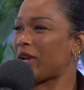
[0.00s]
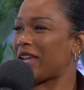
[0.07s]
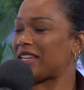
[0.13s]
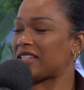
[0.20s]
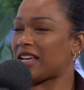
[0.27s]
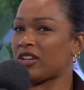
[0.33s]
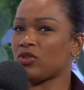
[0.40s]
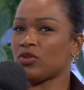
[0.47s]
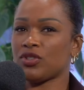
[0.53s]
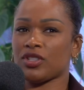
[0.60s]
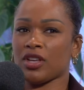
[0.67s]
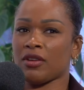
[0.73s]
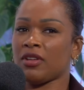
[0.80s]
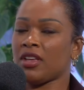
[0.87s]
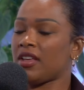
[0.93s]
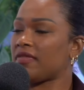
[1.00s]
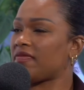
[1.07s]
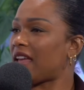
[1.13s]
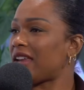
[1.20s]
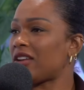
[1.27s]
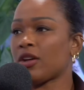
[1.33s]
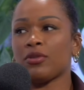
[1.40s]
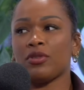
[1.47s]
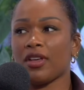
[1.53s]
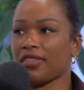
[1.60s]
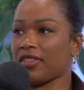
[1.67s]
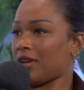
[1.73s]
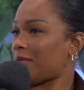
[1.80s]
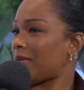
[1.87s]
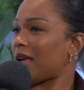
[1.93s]
weird. And also, they know
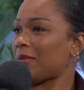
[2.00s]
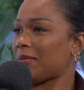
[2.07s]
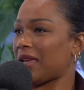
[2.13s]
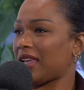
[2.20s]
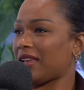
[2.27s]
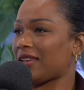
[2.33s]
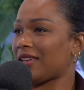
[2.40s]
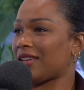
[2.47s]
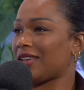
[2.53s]
nothing about me.